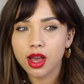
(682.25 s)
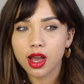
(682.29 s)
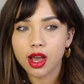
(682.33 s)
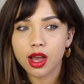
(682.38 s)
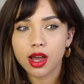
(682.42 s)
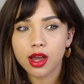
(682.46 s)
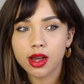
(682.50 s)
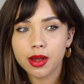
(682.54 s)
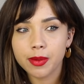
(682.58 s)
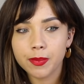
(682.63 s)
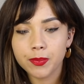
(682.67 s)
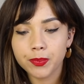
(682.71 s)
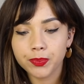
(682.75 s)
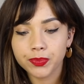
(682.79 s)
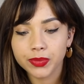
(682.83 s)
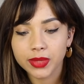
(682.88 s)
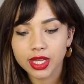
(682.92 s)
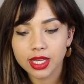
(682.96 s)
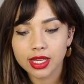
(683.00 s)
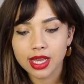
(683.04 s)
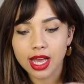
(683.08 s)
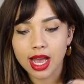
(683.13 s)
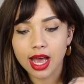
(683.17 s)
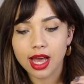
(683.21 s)
Um,
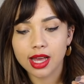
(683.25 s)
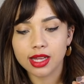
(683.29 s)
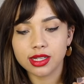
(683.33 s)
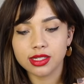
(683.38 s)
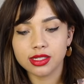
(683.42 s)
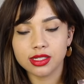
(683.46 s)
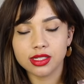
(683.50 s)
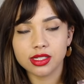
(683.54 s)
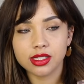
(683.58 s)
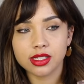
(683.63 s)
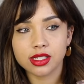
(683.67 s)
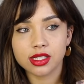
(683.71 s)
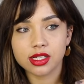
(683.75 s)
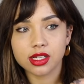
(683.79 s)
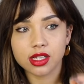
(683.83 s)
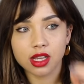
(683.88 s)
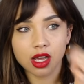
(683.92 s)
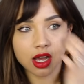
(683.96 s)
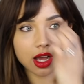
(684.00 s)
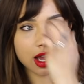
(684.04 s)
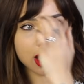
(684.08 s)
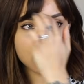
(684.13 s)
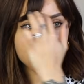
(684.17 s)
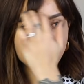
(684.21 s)
and
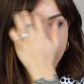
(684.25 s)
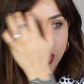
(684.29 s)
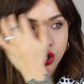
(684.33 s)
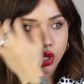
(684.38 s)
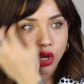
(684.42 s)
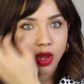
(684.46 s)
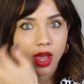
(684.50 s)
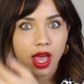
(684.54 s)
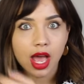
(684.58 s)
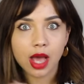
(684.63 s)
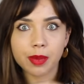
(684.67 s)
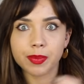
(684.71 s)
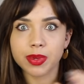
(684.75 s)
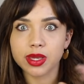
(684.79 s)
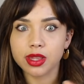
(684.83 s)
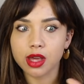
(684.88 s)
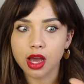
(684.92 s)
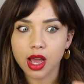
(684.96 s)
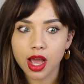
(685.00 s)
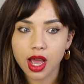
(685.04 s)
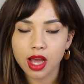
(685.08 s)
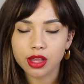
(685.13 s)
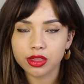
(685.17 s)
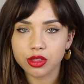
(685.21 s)
I was so happy
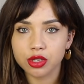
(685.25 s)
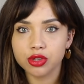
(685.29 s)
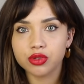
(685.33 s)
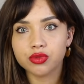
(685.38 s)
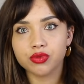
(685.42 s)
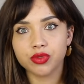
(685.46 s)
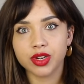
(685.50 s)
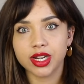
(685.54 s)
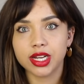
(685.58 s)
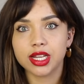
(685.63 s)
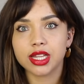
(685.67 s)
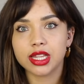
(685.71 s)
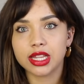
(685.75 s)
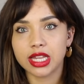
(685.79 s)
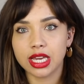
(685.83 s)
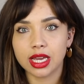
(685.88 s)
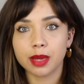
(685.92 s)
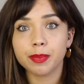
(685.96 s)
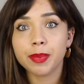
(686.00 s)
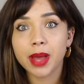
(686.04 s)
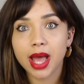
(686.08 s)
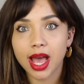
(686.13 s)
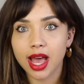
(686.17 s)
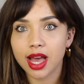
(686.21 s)
that I had those really
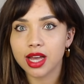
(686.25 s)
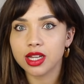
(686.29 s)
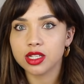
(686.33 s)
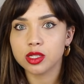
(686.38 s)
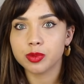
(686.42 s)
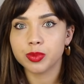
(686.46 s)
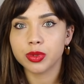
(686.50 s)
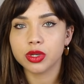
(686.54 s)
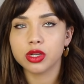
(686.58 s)
thick pads,